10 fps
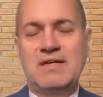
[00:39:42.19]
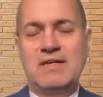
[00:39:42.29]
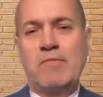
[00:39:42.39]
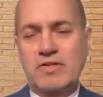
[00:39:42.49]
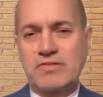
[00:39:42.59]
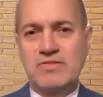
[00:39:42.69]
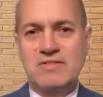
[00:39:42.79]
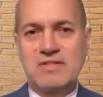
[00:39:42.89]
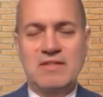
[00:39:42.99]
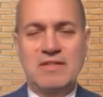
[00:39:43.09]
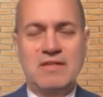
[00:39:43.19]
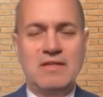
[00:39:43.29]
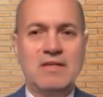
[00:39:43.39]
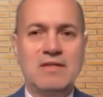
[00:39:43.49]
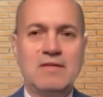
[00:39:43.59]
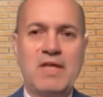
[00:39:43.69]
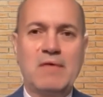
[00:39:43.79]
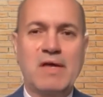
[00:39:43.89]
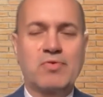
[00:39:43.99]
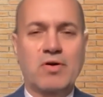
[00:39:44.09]
partners in the
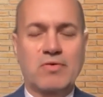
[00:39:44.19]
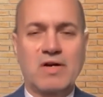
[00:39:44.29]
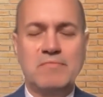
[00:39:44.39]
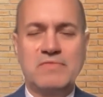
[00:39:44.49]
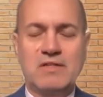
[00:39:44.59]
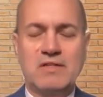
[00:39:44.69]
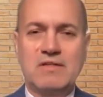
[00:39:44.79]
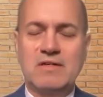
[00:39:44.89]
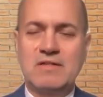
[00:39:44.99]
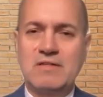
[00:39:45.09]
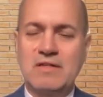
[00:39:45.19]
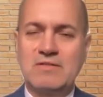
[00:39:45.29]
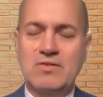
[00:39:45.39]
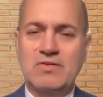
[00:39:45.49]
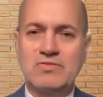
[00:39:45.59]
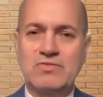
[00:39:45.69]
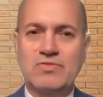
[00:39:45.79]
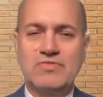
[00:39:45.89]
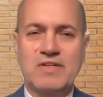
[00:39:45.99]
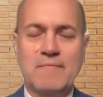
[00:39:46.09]
PMA program that they're
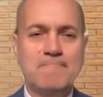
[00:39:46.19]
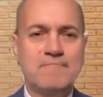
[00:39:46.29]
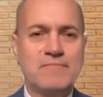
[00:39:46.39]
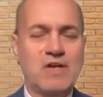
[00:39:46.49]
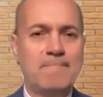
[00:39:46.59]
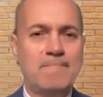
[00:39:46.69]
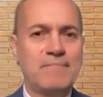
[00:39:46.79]
introducing. So